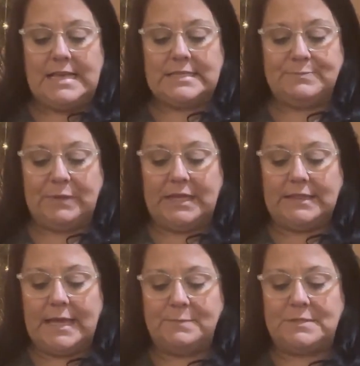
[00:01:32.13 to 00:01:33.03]
Split
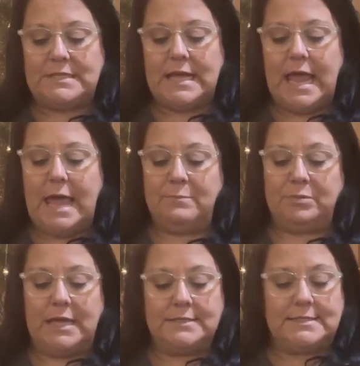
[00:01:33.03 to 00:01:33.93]
lipped and
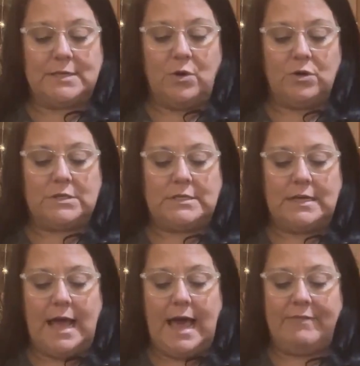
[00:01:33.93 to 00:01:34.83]
blood soaked,
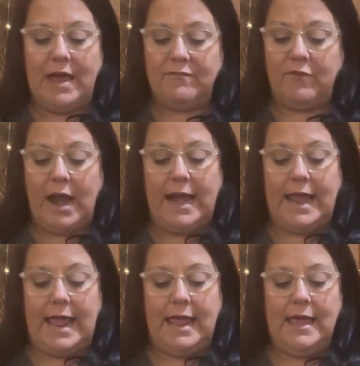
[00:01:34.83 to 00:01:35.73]
on that
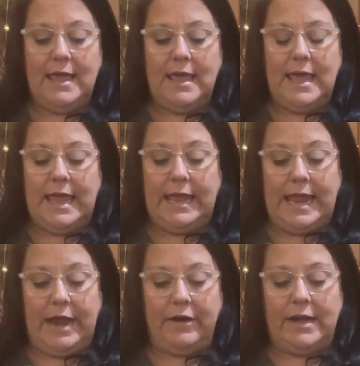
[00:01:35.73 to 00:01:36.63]
Friday, he
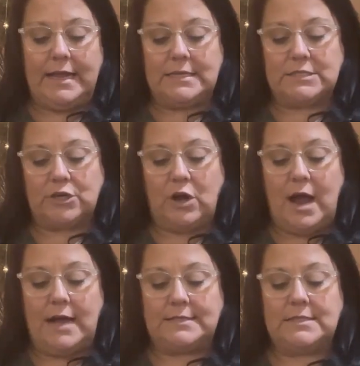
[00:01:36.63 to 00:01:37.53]
carried his
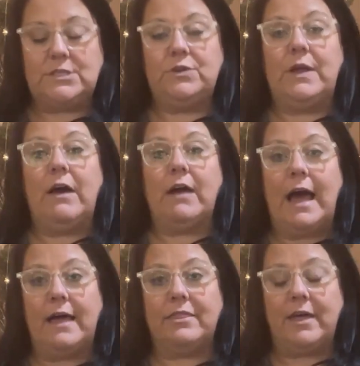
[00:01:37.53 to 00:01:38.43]
cross to
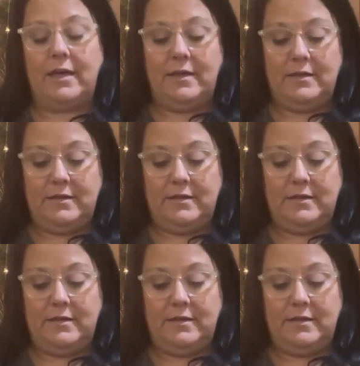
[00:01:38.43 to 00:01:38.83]
Golgotha.